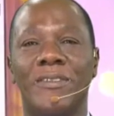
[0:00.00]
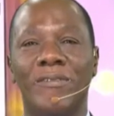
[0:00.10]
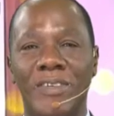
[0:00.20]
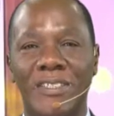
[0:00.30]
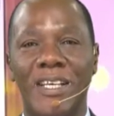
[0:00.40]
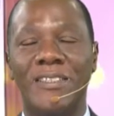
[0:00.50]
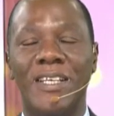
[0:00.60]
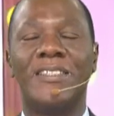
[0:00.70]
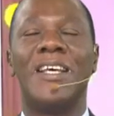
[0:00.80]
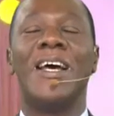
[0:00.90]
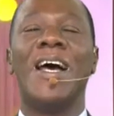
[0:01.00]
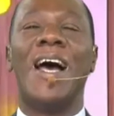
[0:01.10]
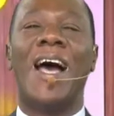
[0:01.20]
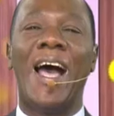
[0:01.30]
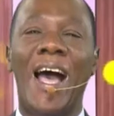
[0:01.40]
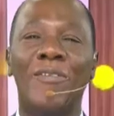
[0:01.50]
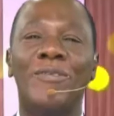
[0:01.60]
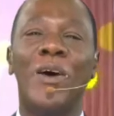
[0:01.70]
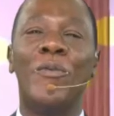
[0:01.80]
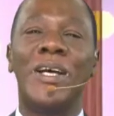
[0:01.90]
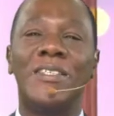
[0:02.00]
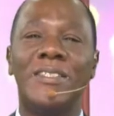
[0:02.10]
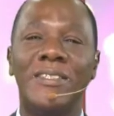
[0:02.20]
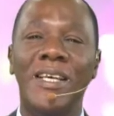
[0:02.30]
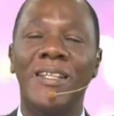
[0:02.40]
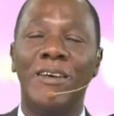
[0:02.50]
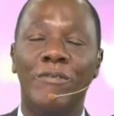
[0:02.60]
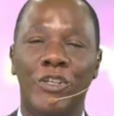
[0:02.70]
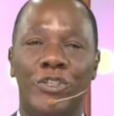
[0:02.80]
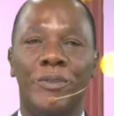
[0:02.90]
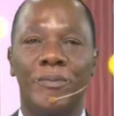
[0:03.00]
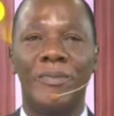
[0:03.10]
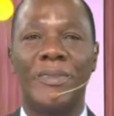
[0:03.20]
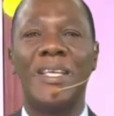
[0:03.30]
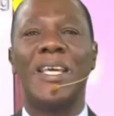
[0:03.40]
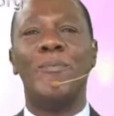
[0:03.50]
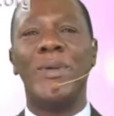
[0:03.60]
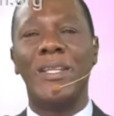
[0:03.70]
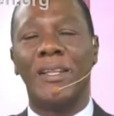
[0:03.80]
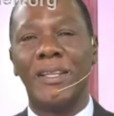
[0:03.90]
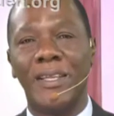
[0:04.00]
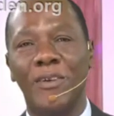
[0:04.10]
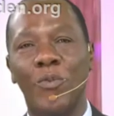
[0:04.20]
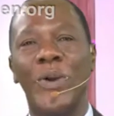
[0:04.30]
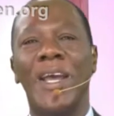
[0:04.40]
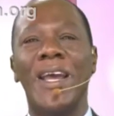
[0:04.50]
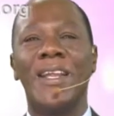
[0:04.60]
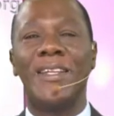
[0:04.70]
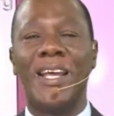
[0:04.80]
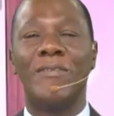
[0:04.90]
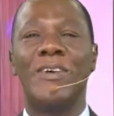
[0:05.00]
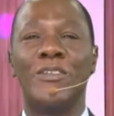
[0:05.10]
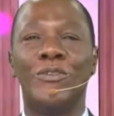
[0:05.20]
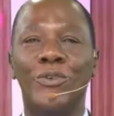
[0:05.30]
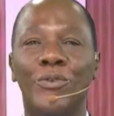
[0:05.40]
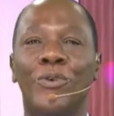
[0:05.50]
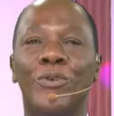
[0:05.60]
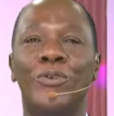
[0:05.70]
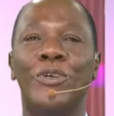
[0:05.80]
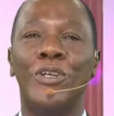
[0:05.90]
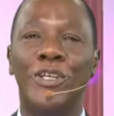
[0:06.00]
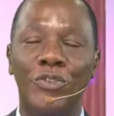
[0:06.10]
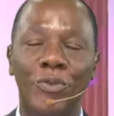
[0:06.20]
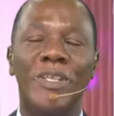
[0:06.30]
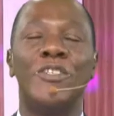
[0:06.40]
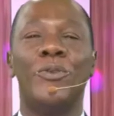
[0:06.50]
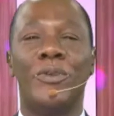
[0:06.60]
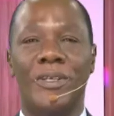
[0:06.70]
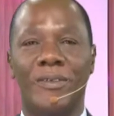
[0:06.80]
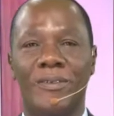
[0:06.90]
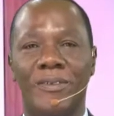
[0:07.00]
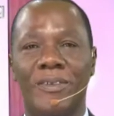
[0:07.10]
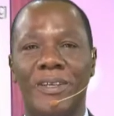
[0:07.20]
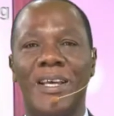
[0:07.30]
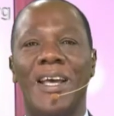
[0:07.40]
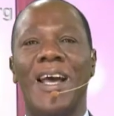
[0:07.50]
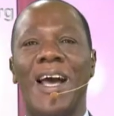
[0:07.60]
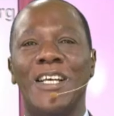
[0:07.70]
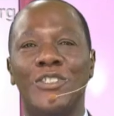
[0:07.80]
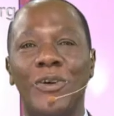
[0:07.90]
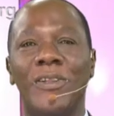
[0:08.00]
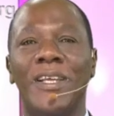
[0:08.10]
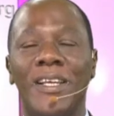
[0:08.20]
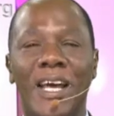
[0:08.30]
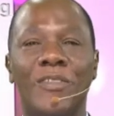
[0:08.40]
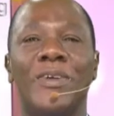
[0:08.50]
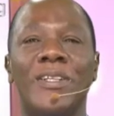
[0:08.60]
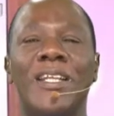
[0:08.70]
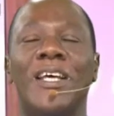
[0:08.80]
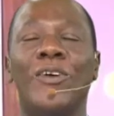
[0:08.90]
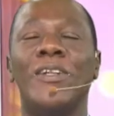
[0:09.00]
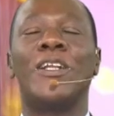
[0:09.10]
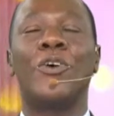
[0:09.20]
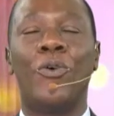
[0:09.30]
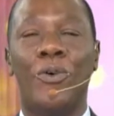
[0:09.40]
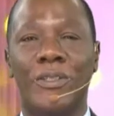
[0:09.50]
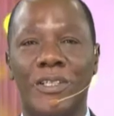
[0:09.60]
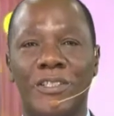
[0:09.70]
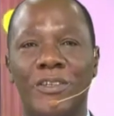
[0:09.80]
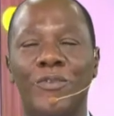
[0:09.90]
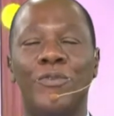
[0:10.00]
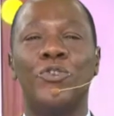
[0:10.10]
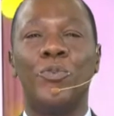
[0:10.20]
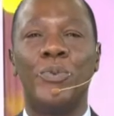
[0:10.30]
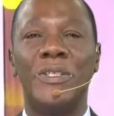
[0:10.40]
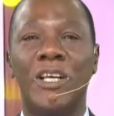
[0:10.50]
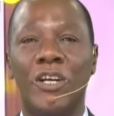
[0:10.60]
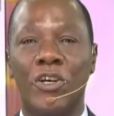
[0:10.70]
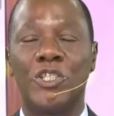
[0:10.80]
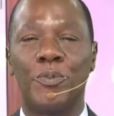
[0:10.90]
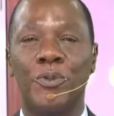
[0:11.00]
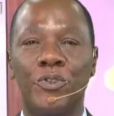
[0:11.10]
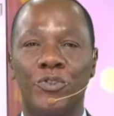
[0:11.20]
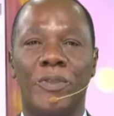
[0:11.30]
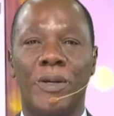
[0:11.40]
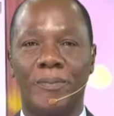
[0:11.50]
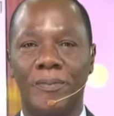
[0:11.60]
Verse 10 says, After we are seen the vision, immediately we endeavored to go to Macedonia, assuredly gathering that the Lord had called us for to preach the gospel to them.